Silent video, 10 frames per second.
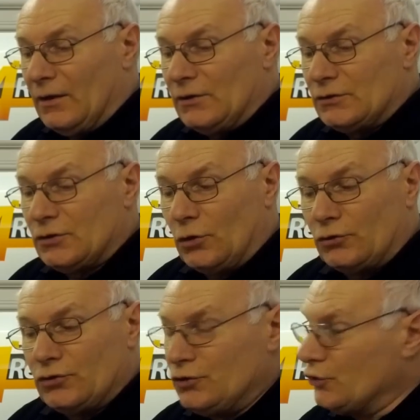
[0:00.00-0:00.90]

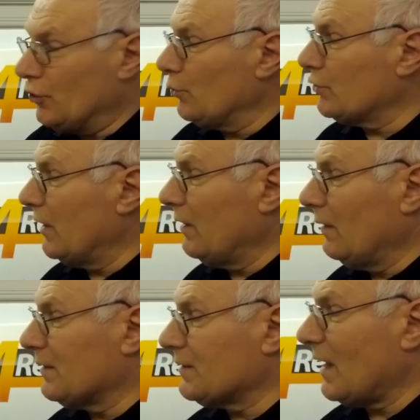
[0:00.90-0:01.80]
So choosing
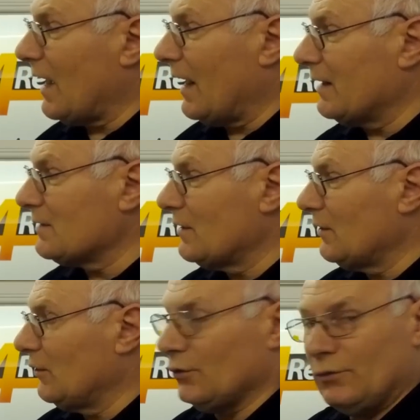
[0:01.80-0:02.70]
the size,
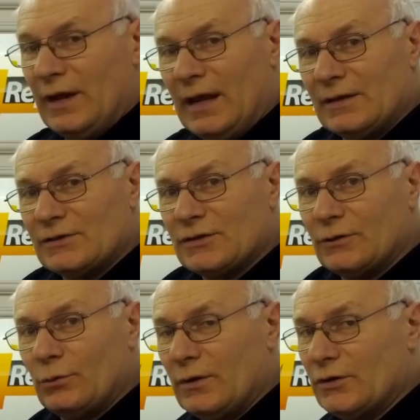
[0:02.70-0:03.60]
you need
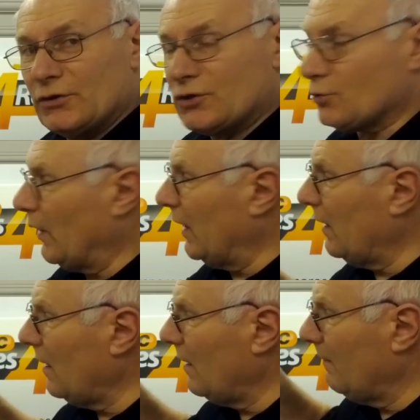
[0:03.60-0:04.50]
to
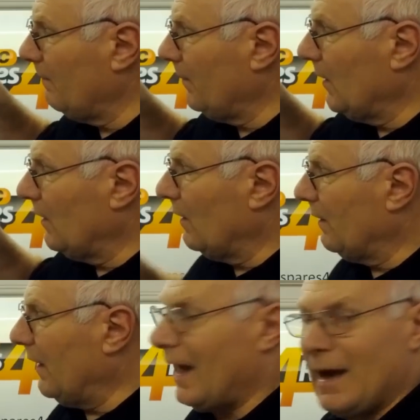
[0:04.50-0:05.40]
swing
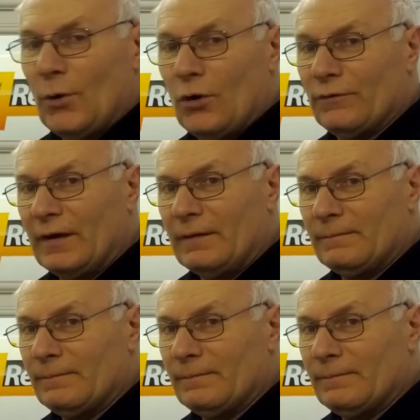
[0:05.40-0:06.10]
the arm over,